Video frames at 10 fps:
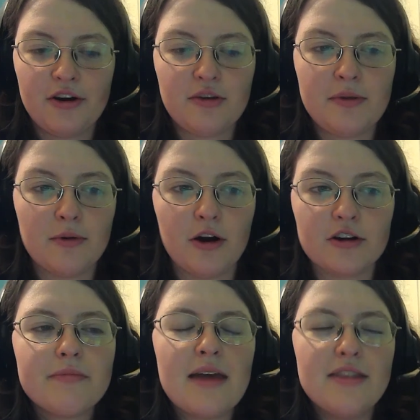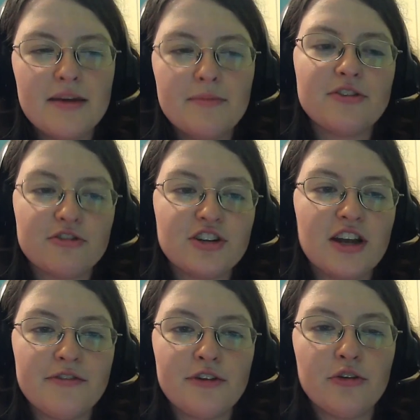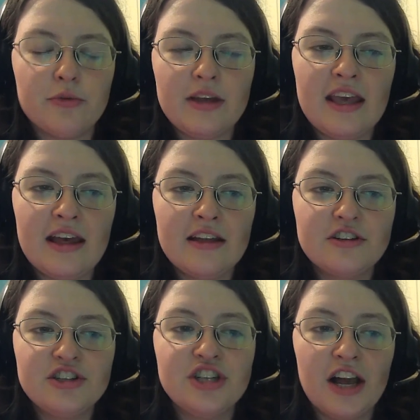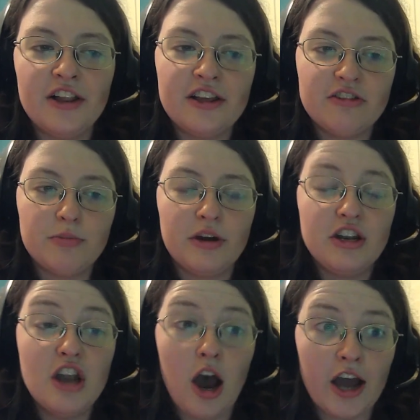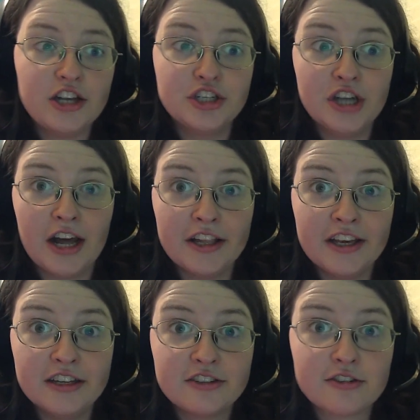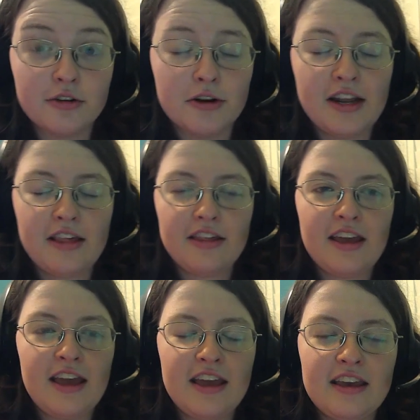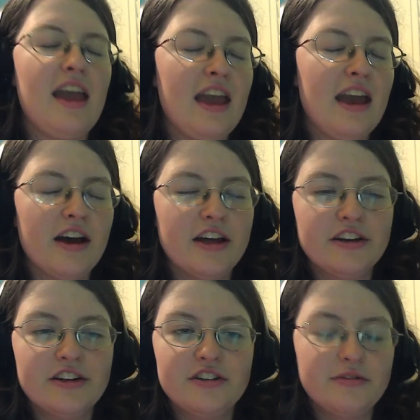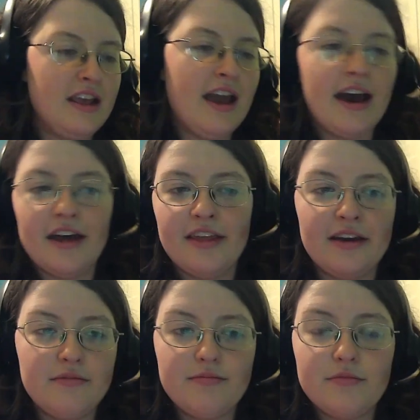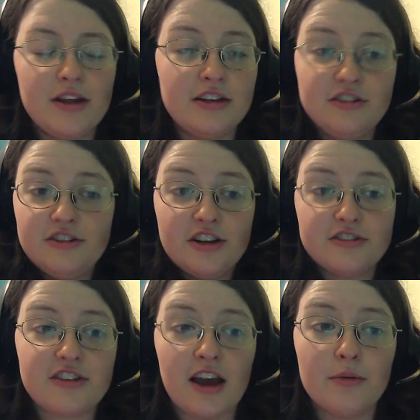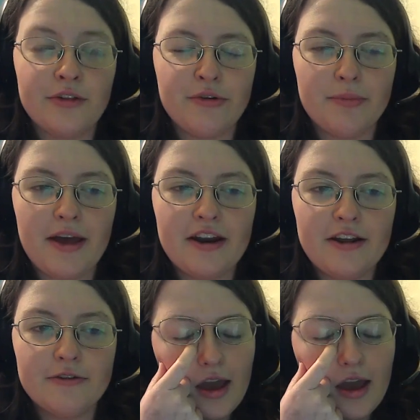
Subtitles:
I could be wrong. And then Mr. Sheffield would get jealous, but not jealous or anything. And yeah, that it just got really repetitive.